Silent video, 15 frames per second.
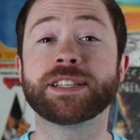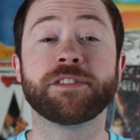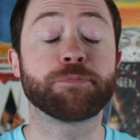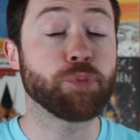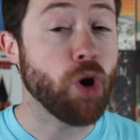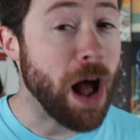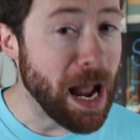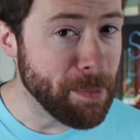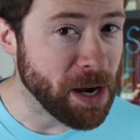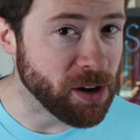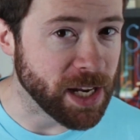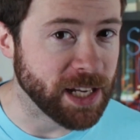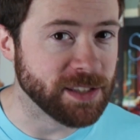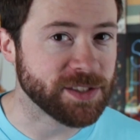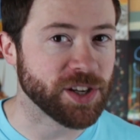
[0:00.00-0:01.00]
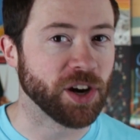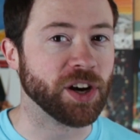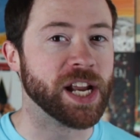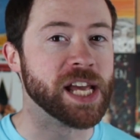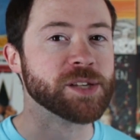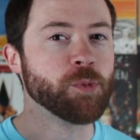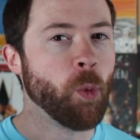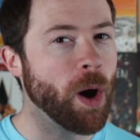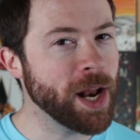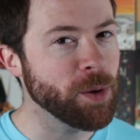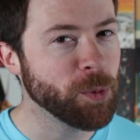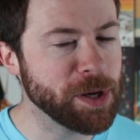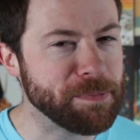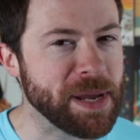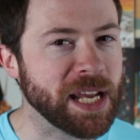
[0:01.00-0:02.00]
is of primary concern is what it
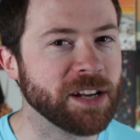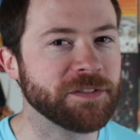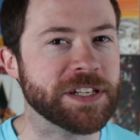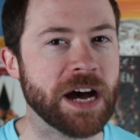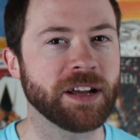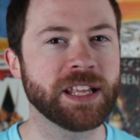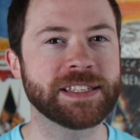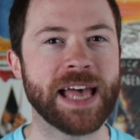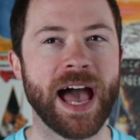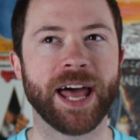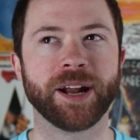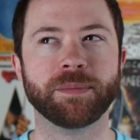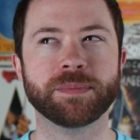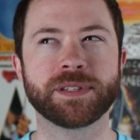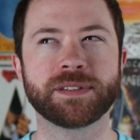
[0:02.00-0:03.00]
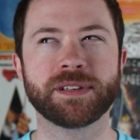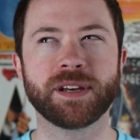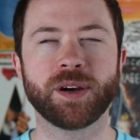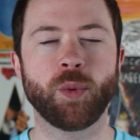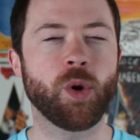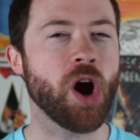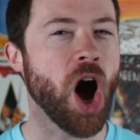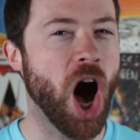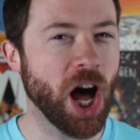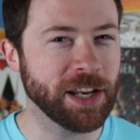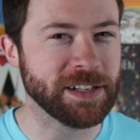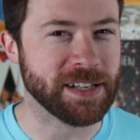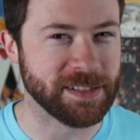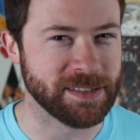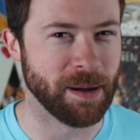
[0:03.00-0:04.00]
would mean if Douglas Adams were onto